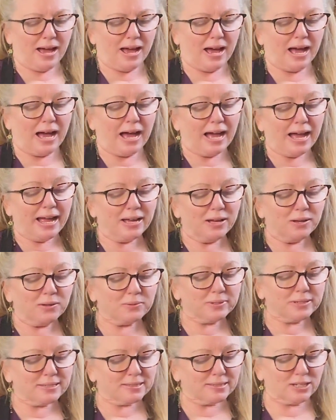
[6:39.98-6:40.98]
I
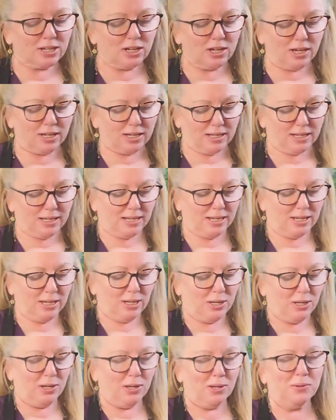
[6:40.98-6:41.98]
always cook
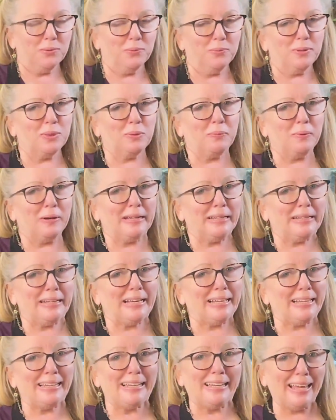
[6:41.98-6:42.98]
with wine
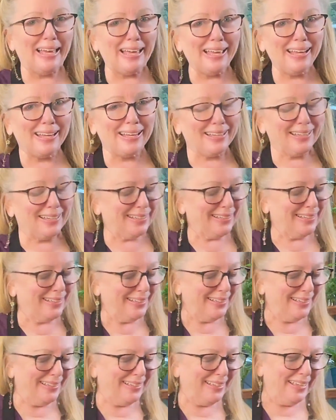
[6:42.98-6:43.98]
I like.
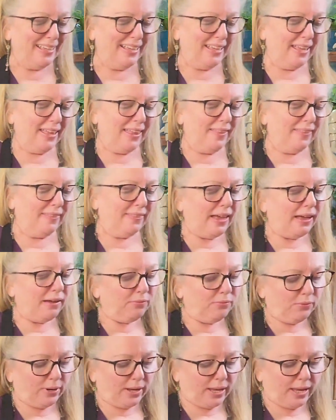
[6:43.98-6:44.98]

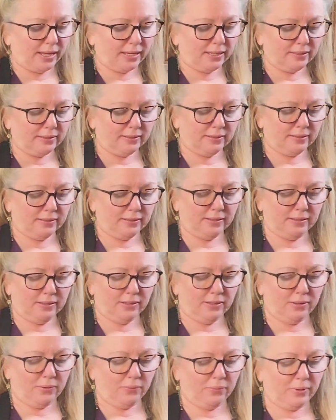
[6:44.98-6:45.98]
That way,
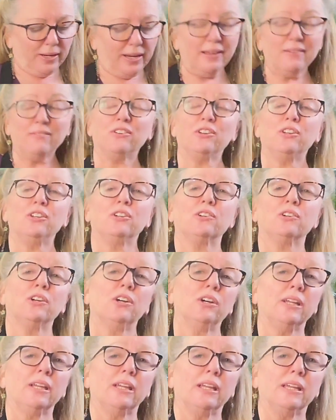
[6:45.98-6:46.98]
whatever you're
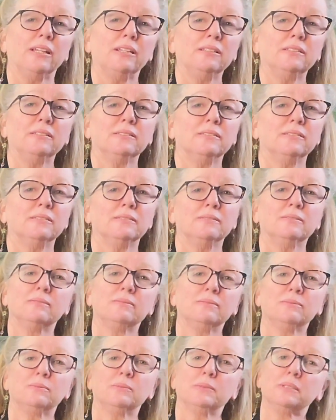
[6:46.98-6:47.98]
cooking
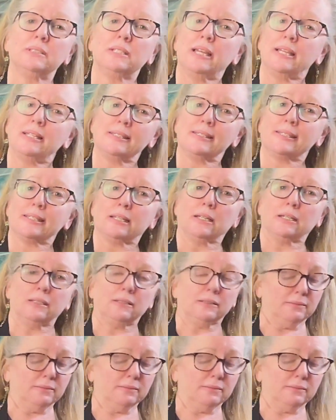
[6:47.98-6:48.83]
will taste good.